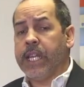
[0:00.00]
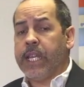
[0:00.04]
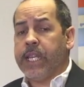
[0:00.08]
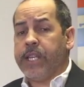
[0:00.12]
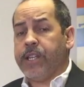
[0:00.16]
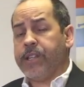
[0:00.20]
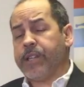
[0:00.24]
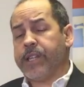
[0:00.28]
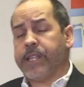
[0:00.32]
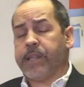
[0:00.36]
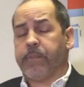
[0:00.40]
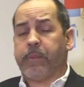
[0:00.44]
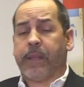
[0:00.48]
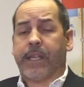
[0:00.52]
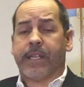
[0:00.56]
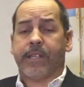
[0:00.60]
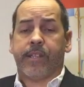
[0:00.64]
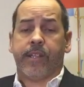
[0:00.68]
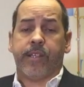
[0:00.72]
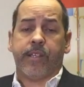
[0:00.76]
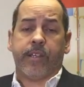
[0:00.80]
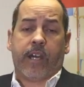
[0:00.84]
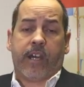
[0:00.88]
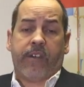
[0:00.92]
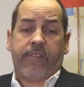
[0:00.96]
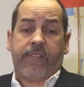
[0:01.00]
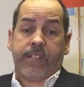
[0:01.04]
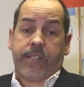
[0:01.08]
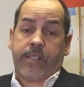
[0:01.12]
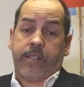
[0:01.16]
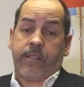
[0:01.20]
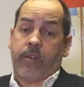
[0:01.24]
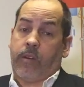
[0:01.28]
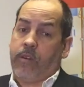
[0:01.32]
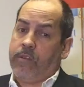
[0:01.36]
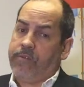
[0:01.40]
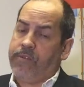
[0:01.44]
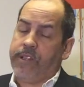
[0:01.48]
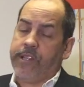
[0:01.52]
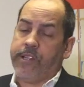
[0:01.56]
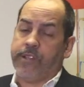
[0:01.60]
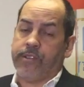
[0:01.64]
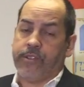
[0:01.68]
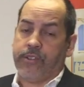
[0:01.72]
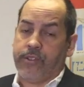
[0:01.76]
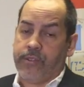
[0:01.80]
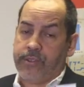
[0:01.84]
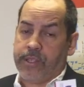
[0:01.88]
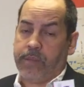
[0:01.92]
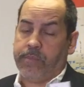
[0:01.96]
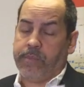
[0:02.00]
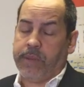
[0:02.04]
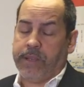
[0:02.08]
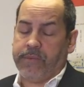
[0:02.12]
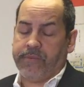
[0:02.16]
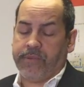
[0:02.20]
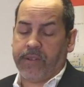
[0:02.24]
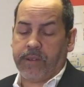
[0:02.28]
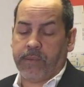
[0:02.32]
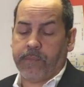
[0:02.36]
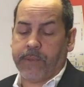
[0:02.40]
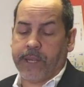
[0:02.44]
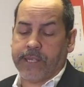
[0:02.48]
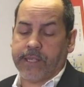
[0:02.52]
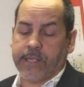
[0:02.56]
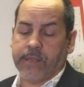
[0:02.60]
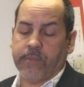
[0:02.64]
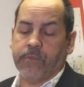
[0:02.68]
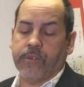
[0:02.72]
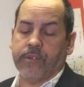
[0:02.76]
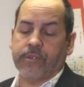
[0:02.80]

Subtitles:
You're going to get back to the office and hopefully you'll do something about them.